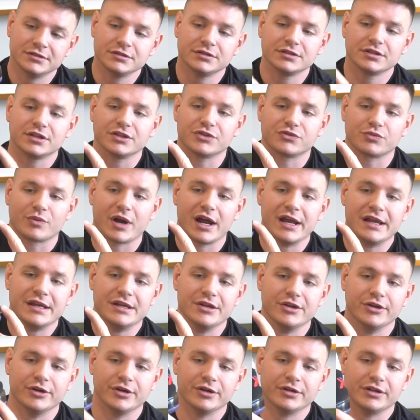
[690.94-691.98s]
because right
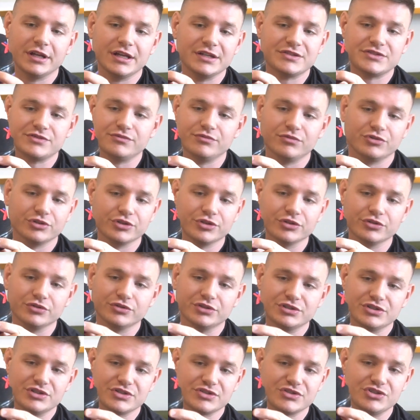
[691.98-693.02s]
here, it's
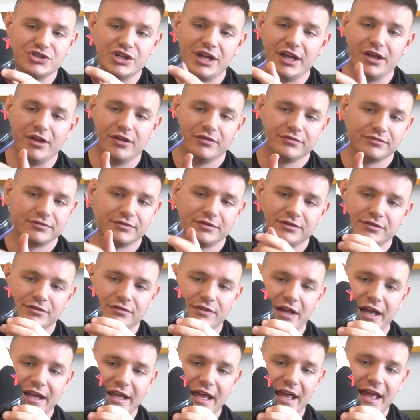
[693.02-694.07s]
literally just gel.
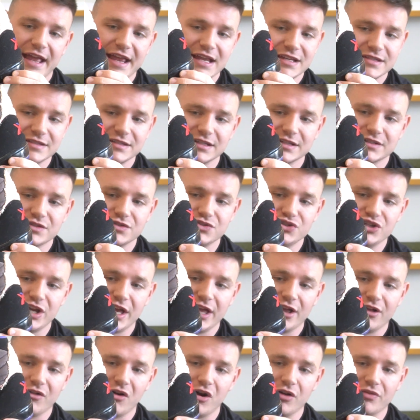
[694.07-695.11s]
Like Asics
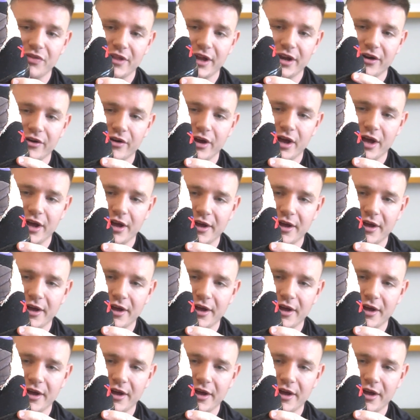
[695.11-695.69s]
gel on their